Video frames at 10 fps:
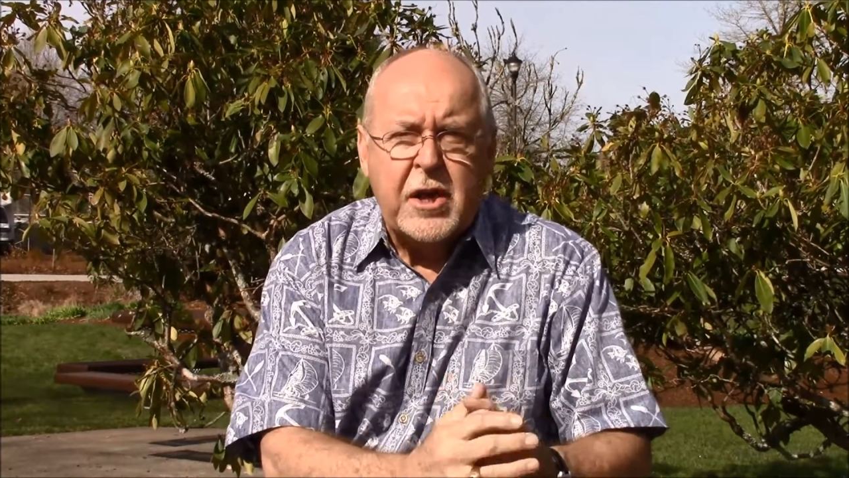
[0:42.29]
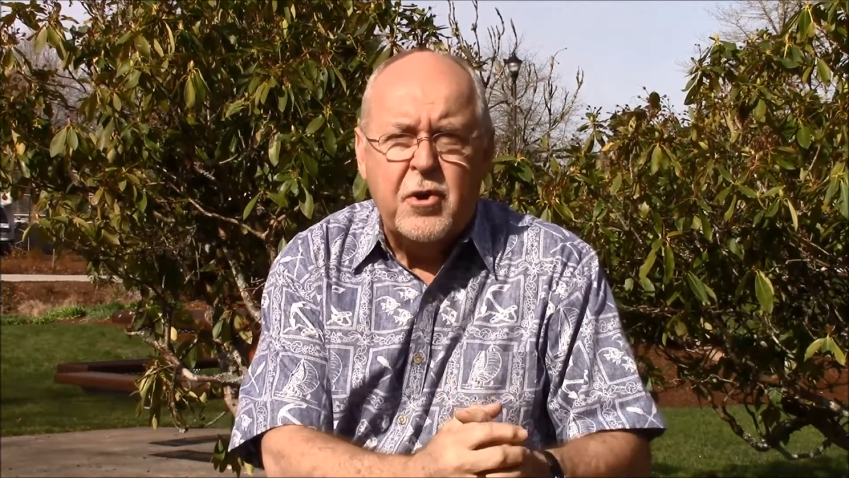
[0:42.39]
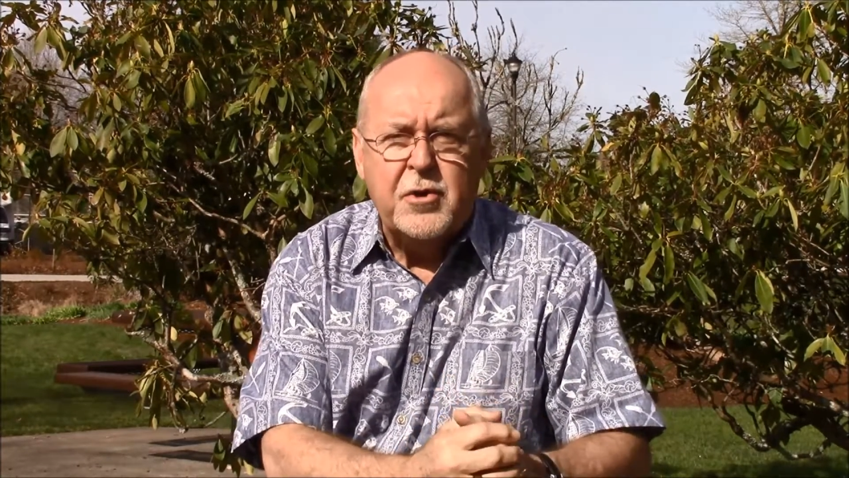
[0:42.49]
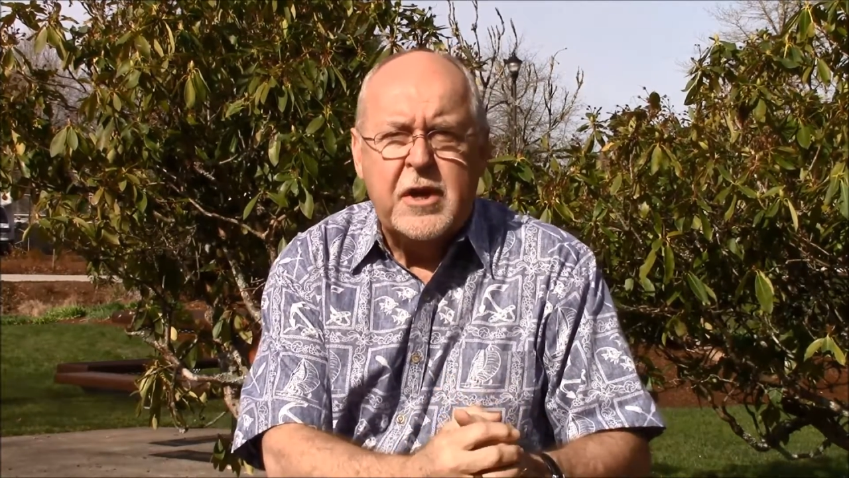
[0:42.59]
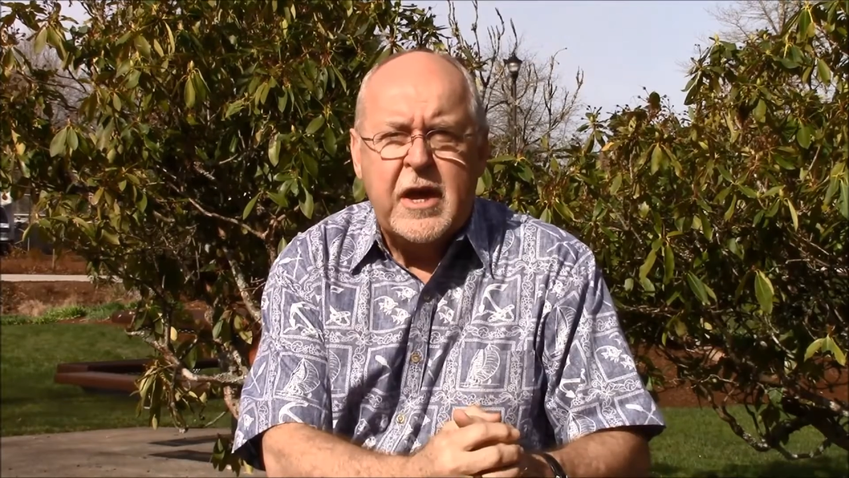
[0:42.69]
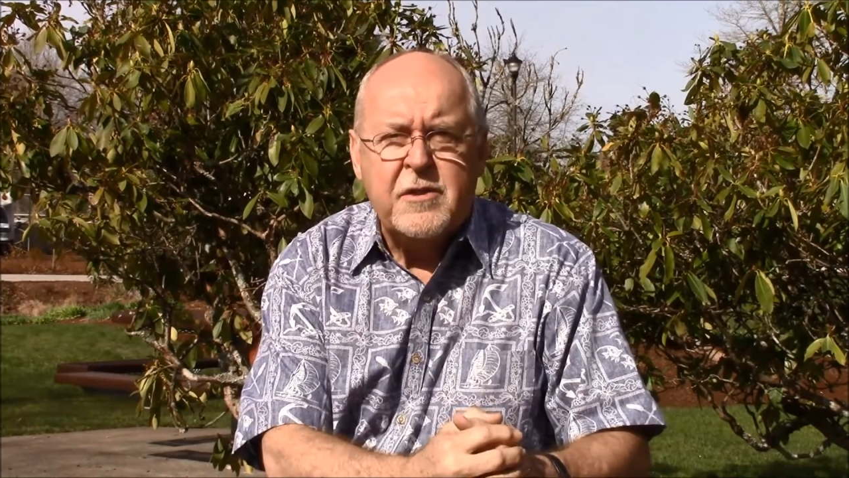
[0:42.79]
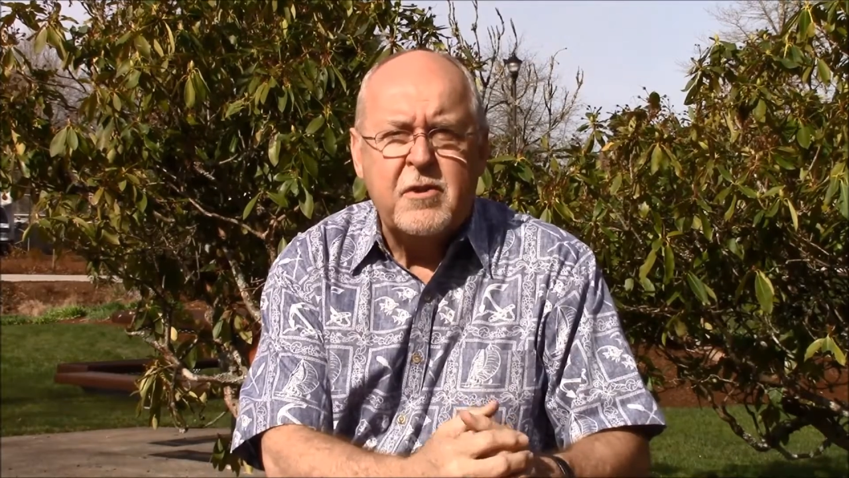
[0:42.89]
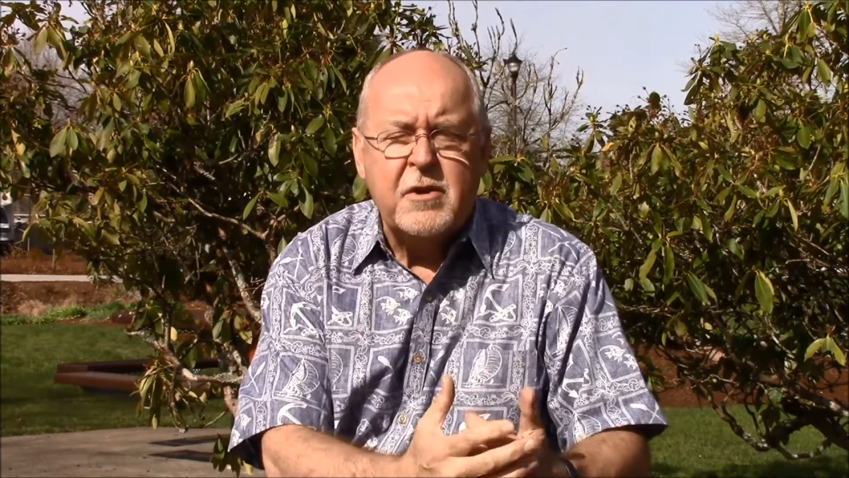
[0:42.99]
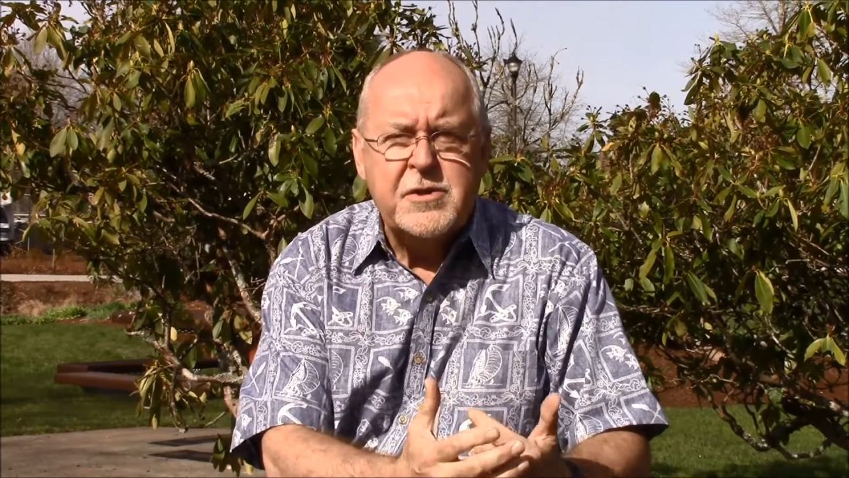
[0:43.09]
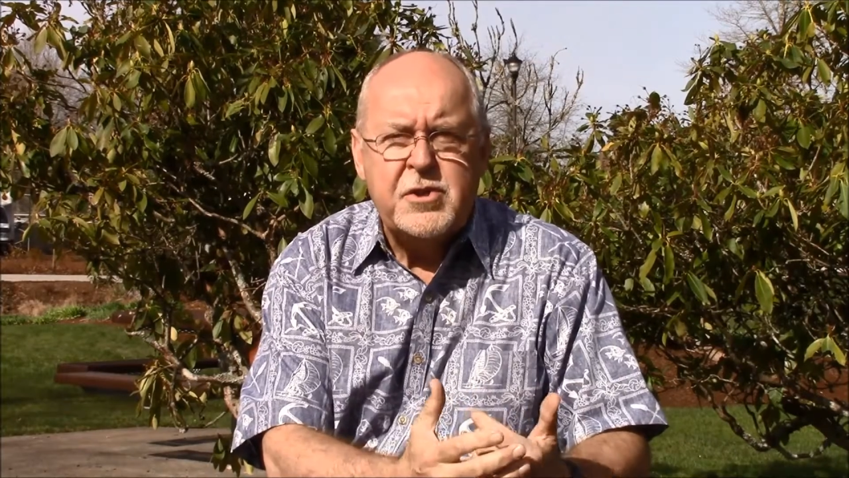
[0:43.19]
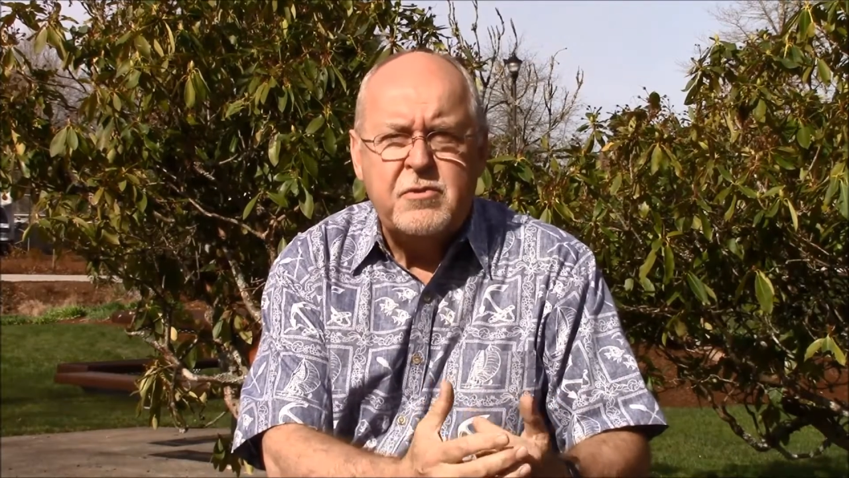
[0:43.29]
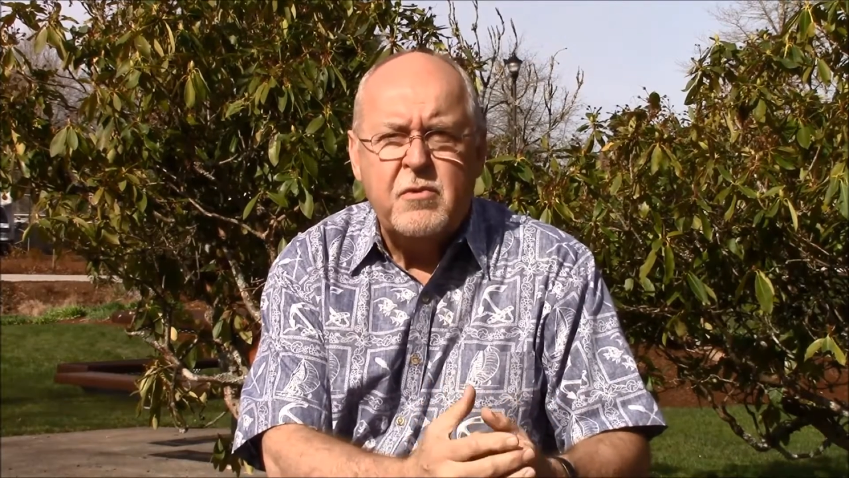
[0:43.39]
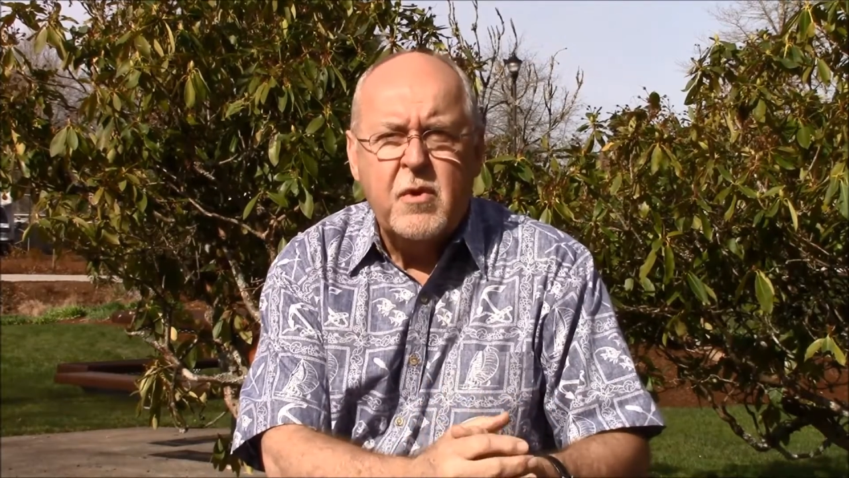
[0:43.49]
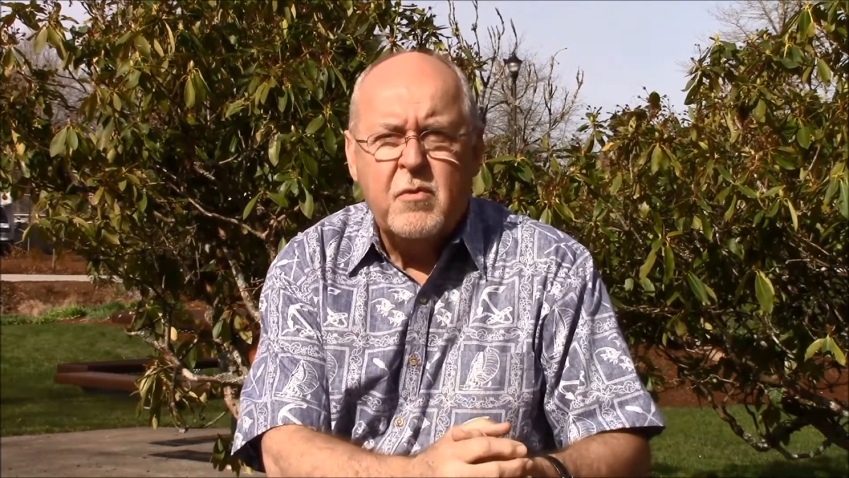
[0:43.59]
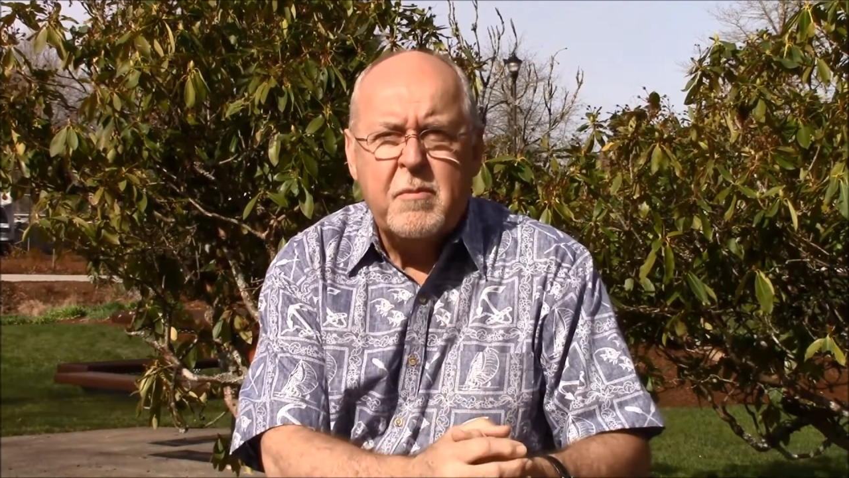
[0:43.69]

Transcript: they go together as you